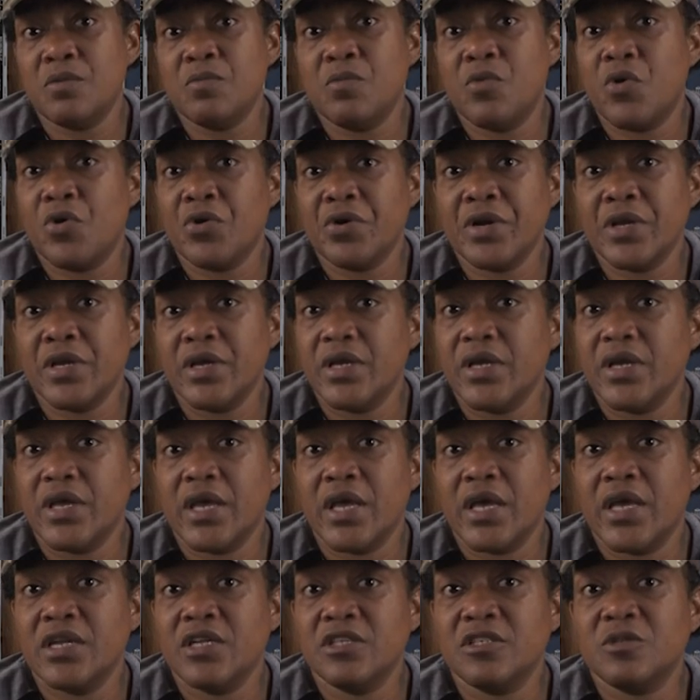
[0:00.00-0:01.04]
in the morning
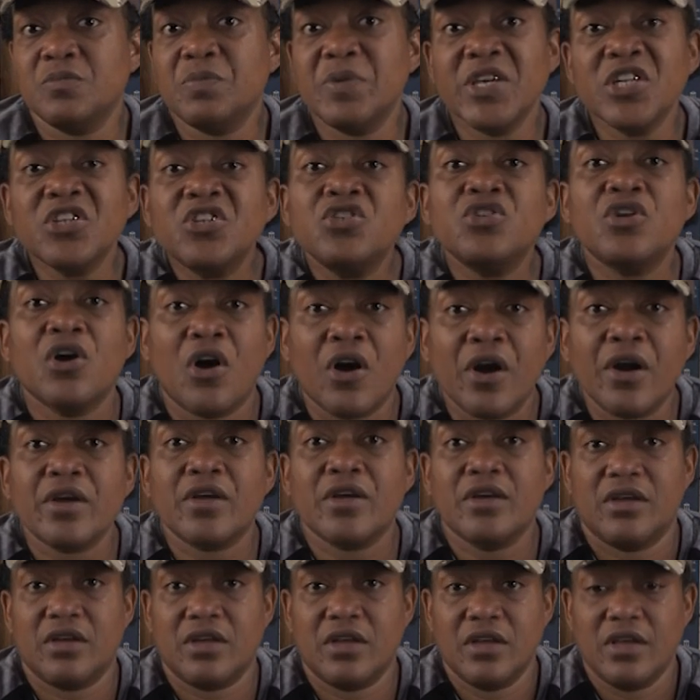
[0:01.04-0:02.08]
and it's pitch
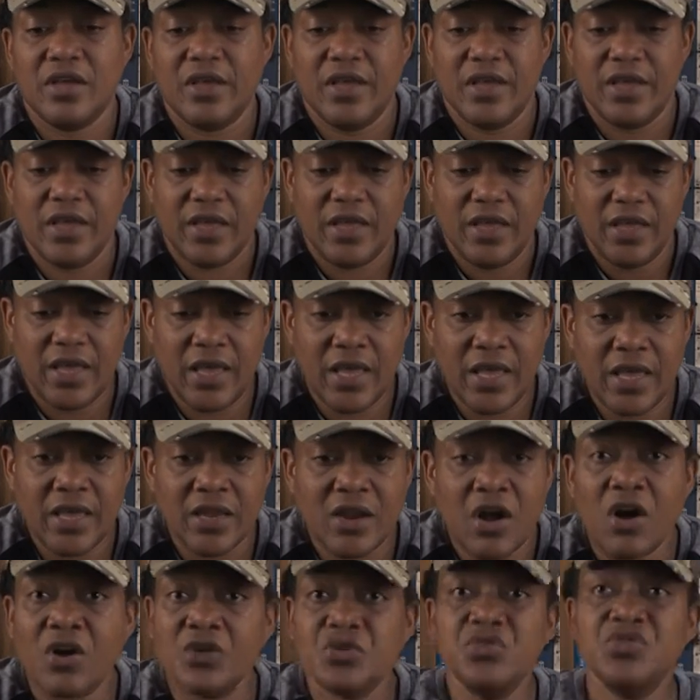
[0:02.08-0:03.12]
dark.
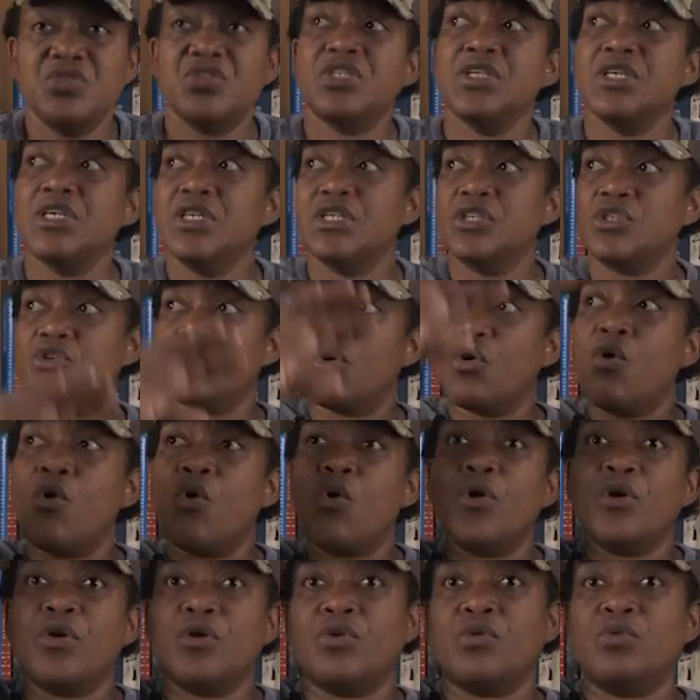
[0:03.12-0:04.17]
And all you see is
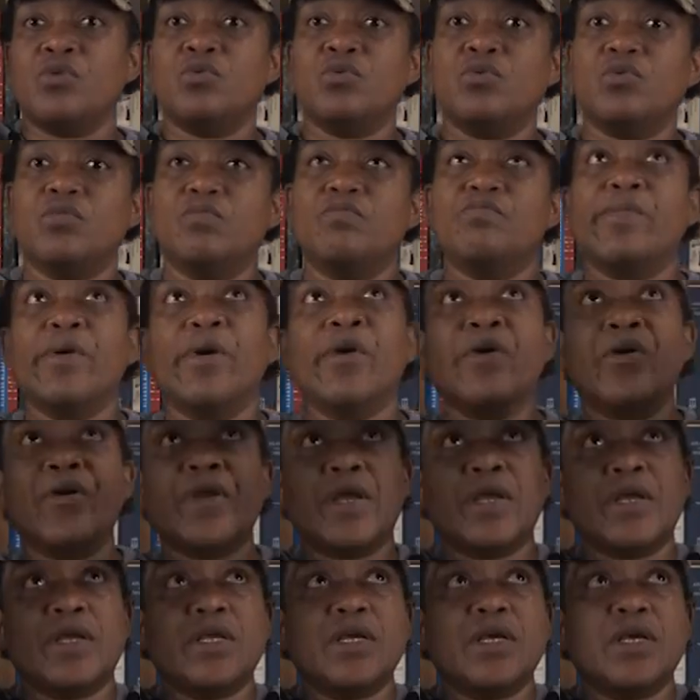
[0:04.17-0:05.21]
oil
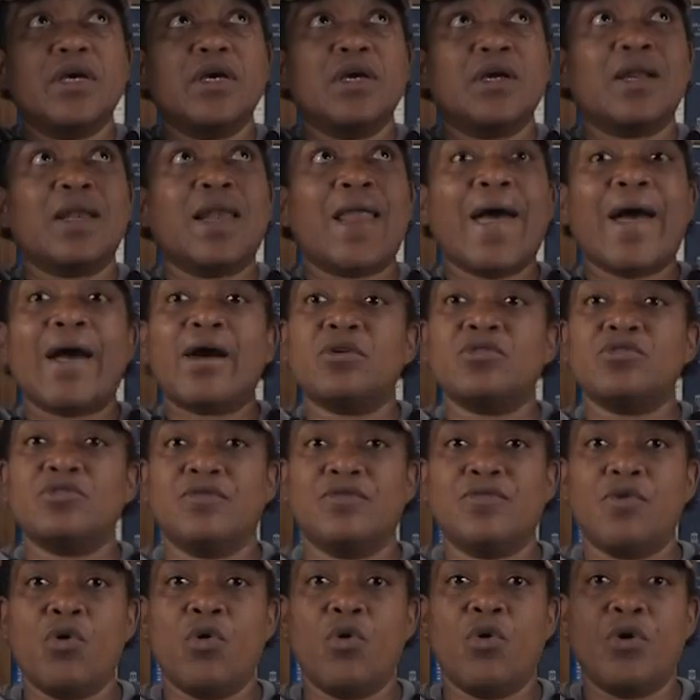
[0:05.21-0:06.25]
burning, clouds
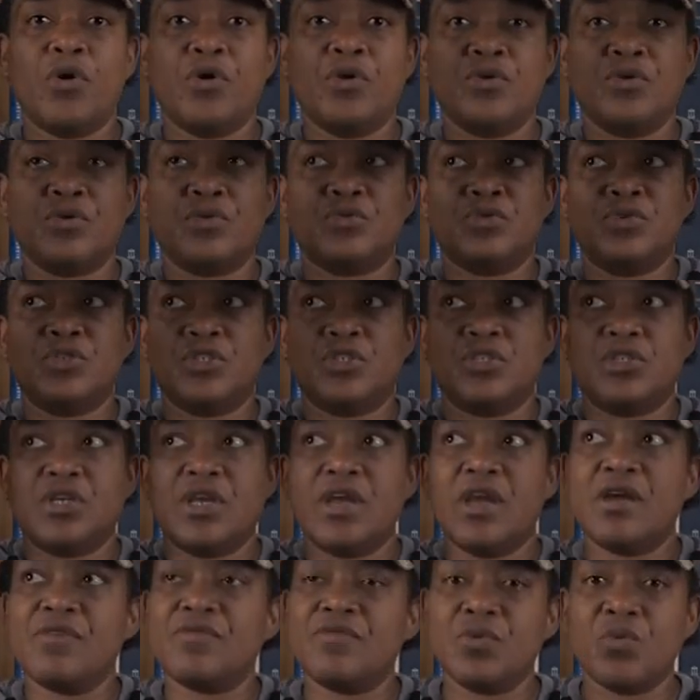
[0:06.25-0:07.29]
of oil just
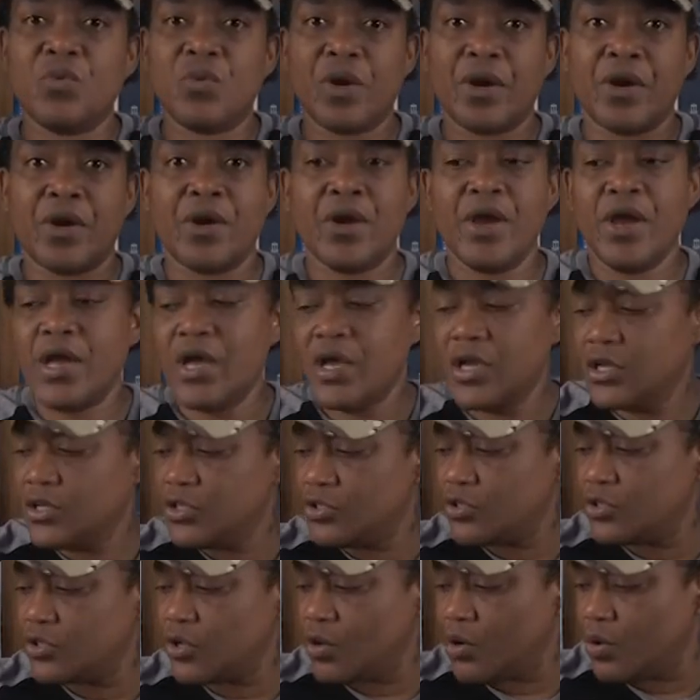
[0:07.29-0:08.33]
everywhere.
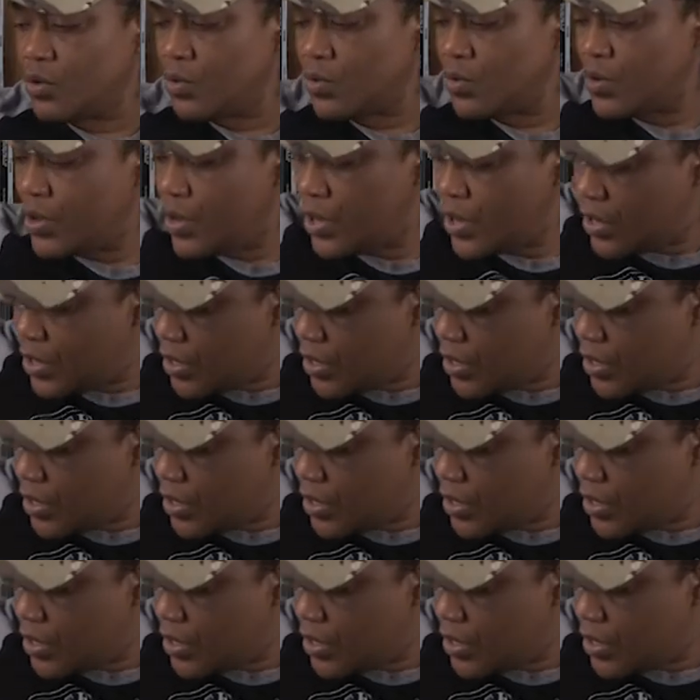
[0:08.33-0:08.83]
So